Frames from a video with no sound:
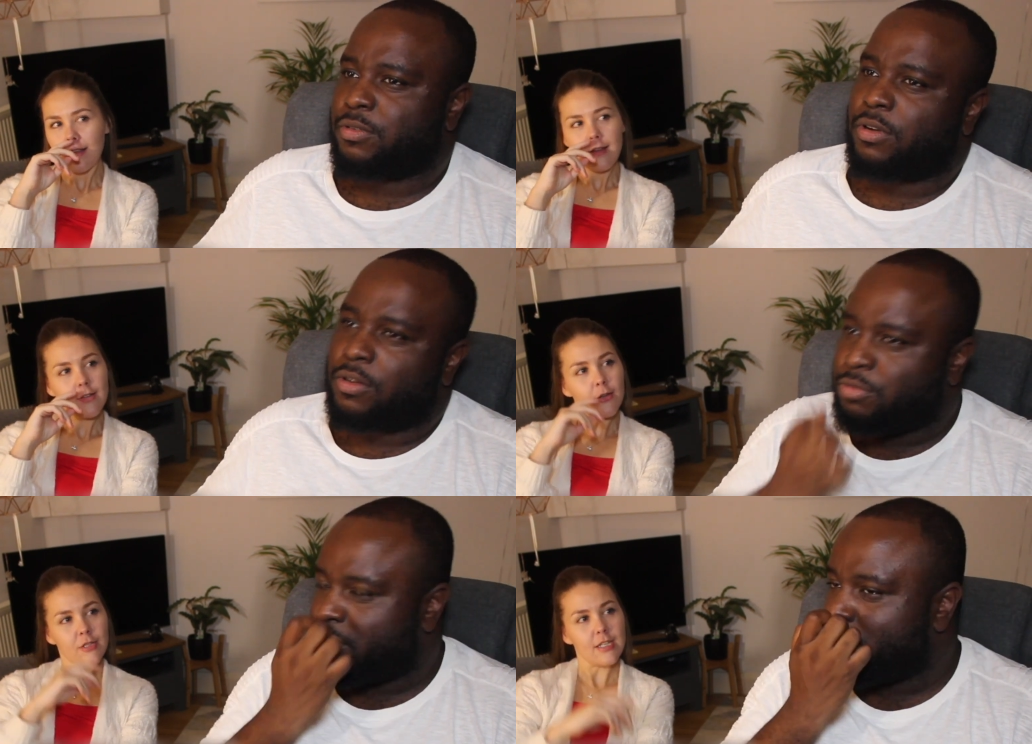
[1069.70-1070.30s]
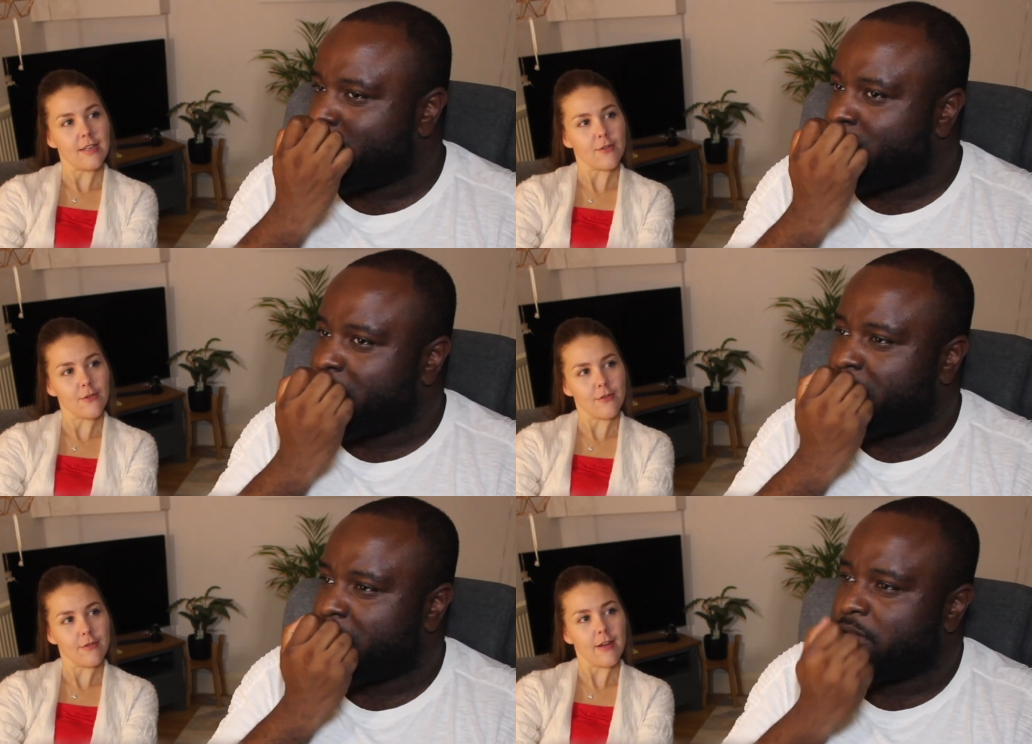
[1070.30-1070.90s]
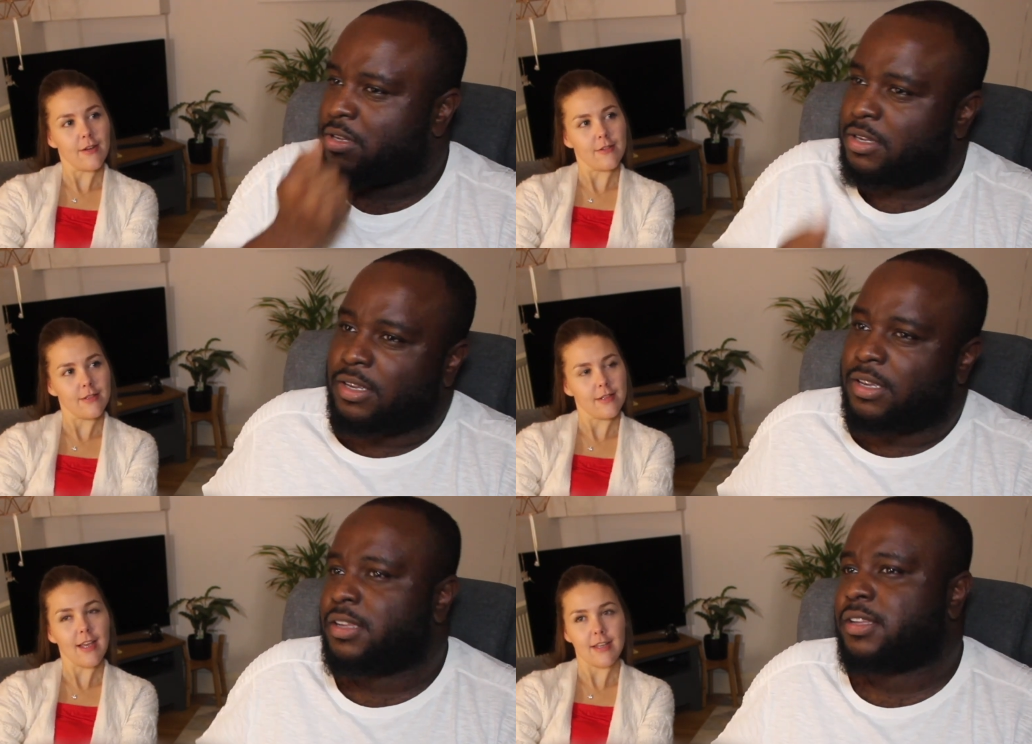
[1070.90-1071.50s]
Speaker 1: No, she, she on the
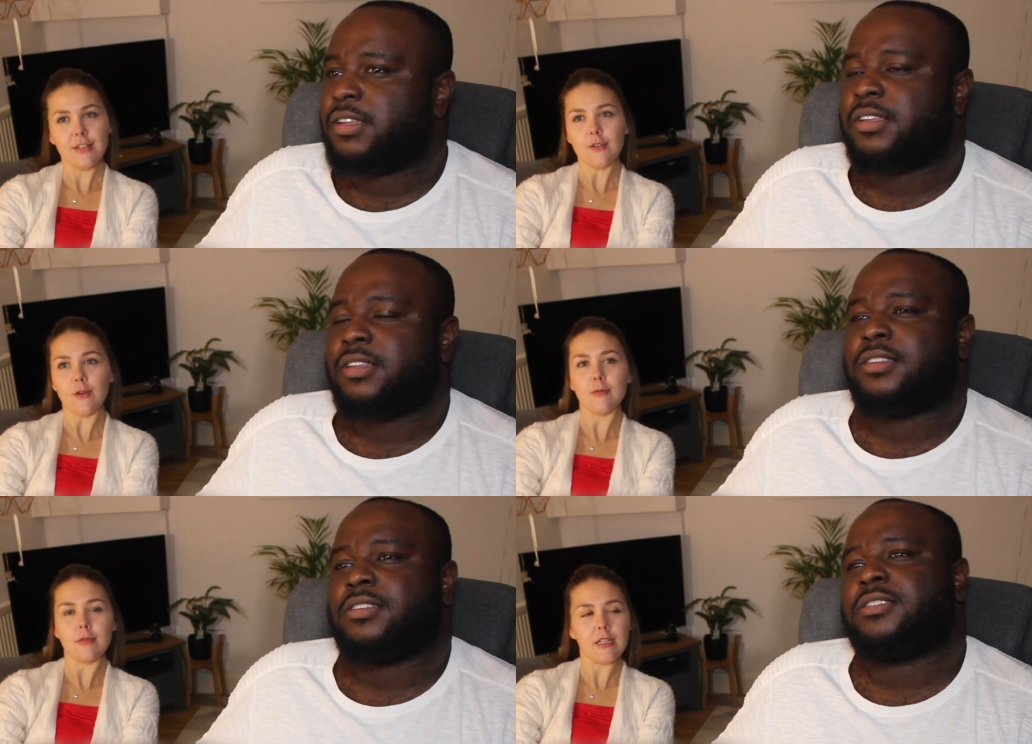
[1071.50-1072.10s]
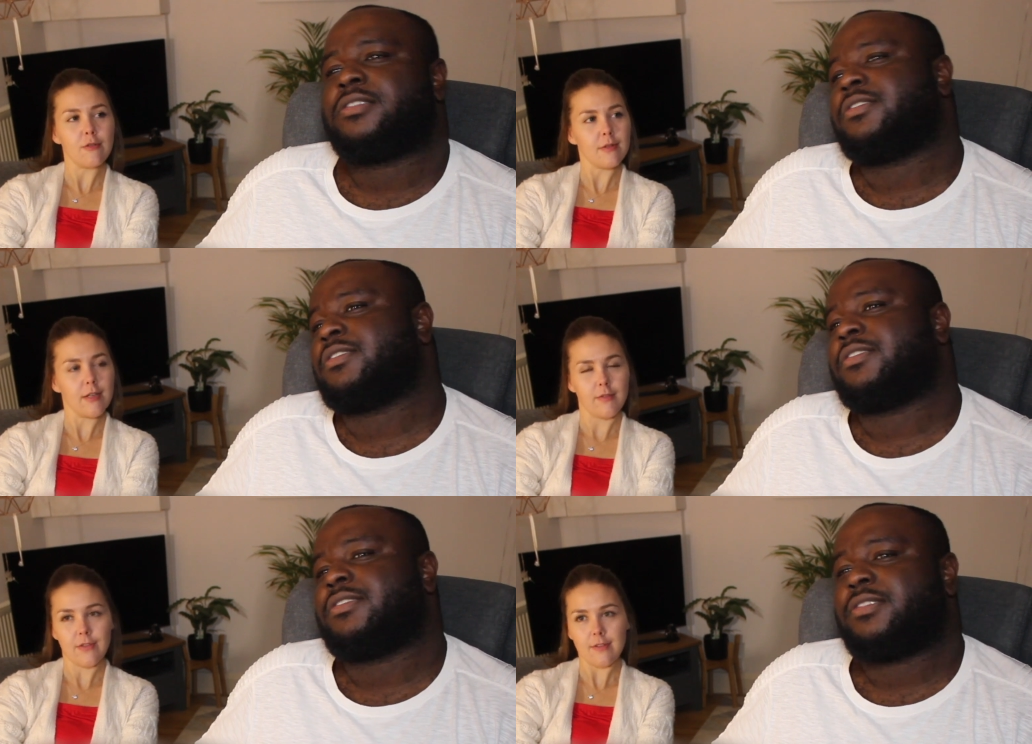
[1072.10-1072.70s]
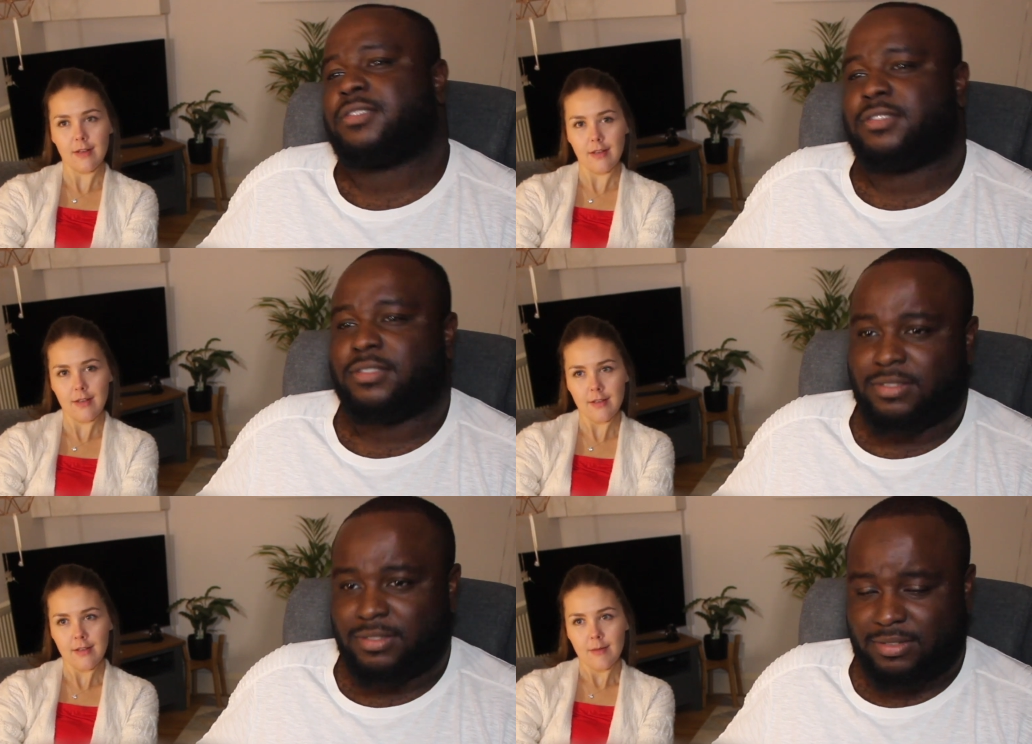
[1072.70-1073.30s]
walkie-talkie. Yeah, she's got a walkie-talkie,
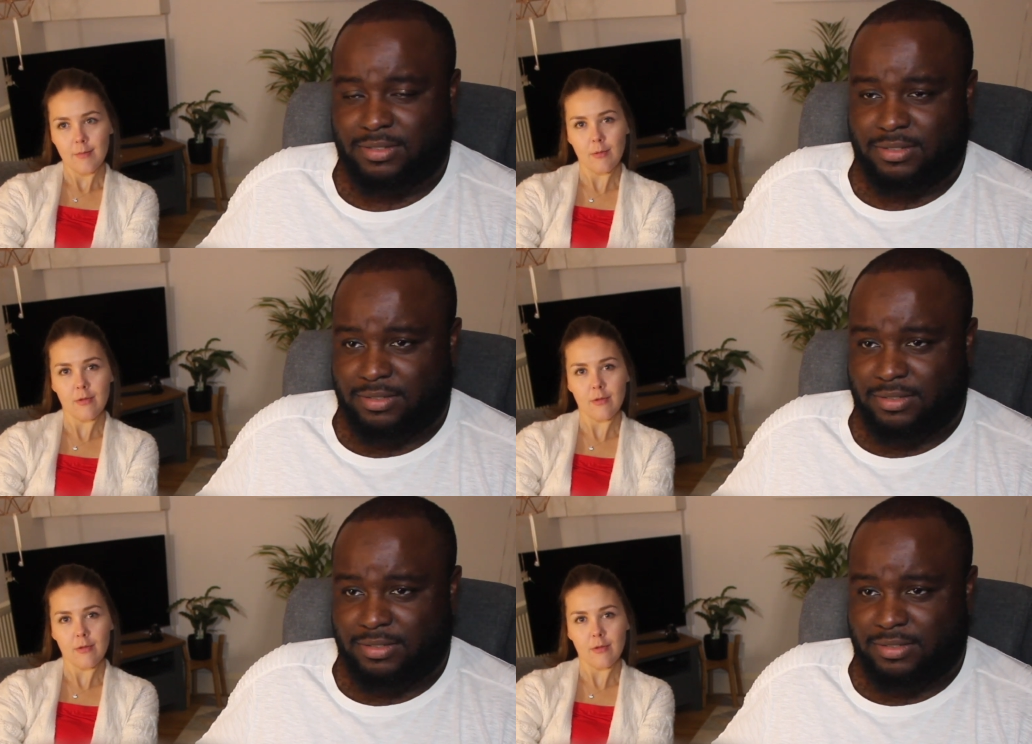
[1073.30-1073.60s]
obviously. But what's